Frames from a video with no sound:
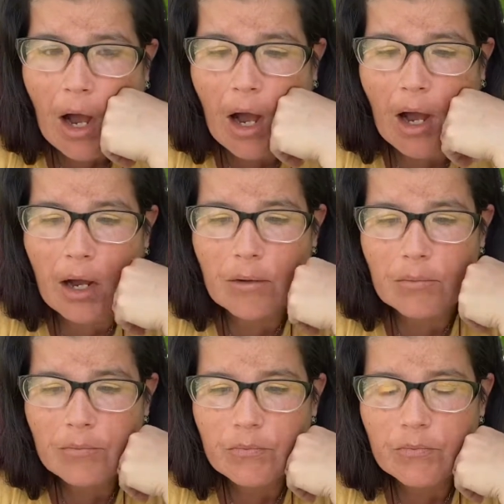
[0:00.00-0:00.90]

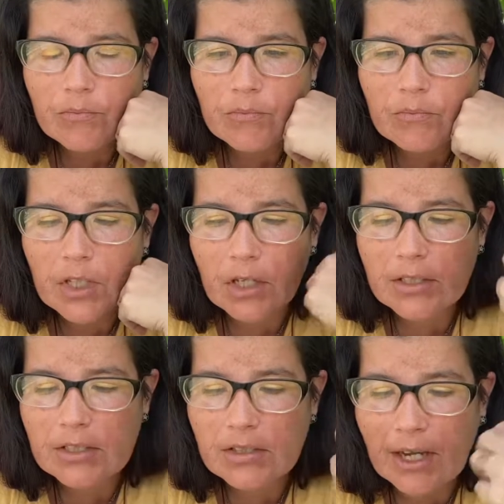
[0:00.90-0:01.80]
The
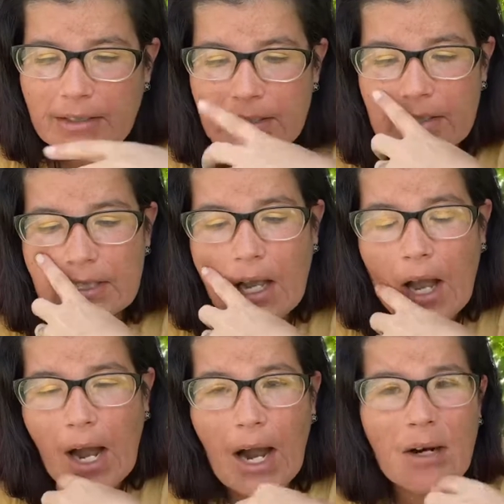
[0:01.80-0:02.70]
early 2000s,
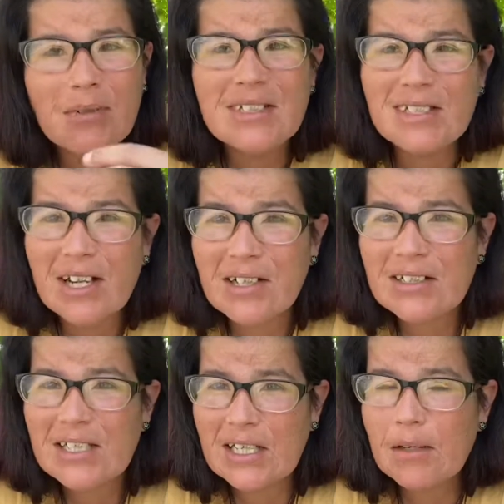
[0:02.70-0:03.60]
I was a
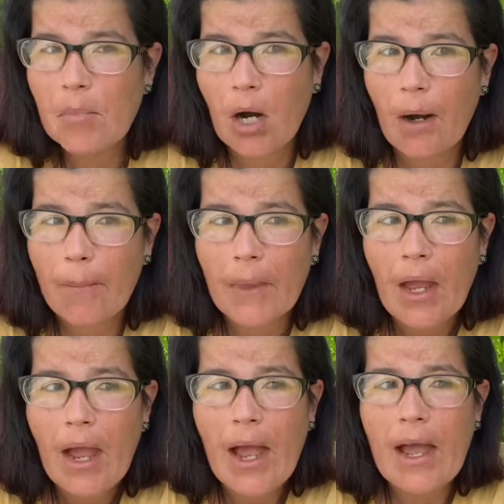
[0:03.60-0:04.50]
young teen mom,
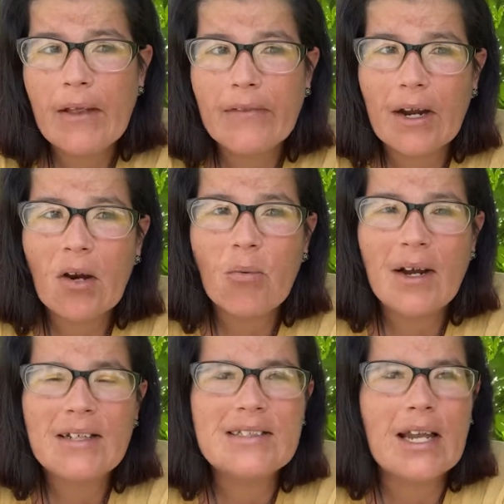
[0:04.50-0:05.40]
and there
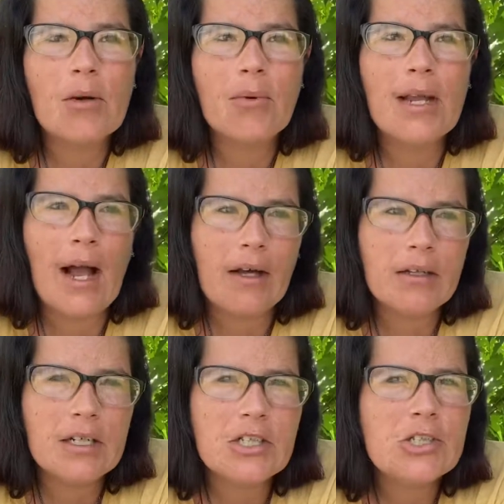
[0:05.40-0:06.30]
was a
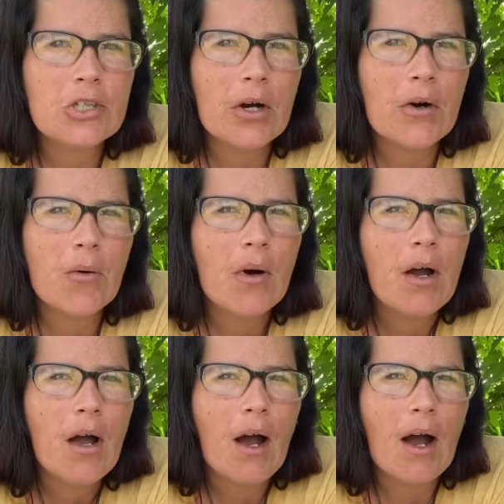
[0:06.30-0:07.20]
reality show.
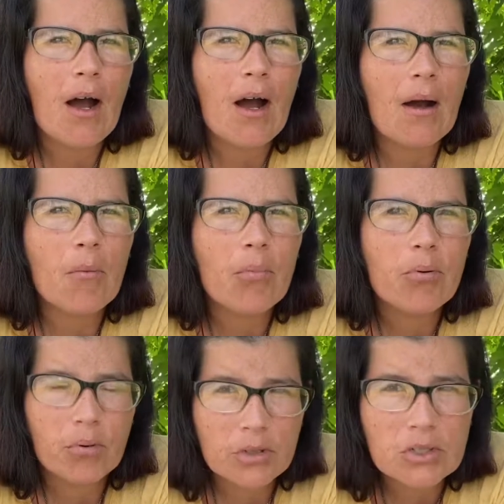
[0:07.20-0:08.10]
I'm
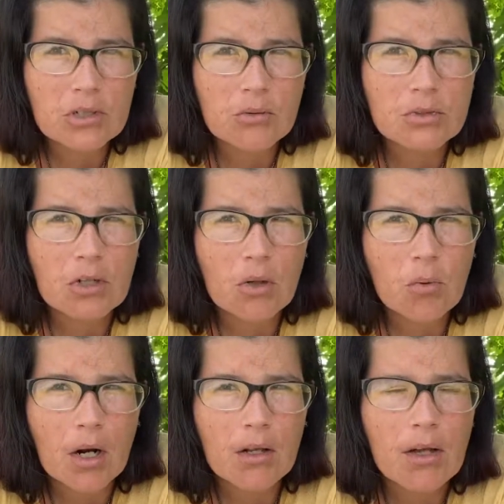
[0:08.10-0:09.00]
pretty sure it was called
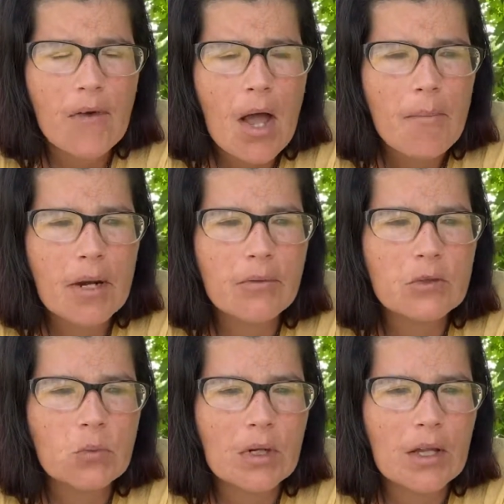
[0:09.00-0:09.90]
Rock of Love, but it
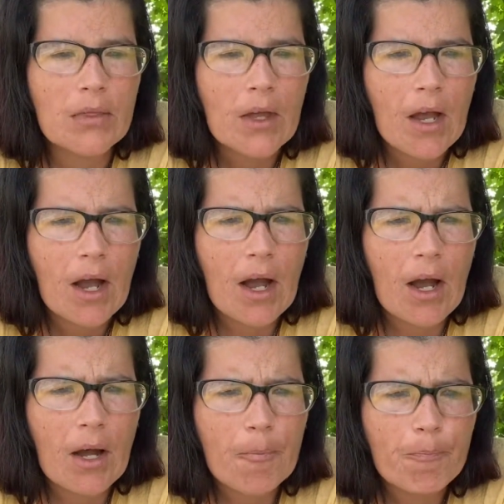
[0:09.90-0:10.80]
was with
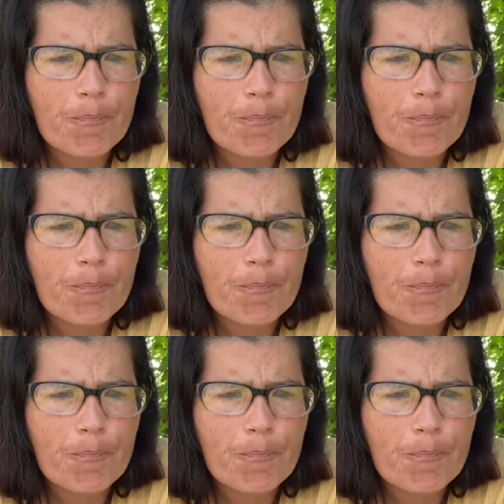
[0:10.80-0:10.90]
Bret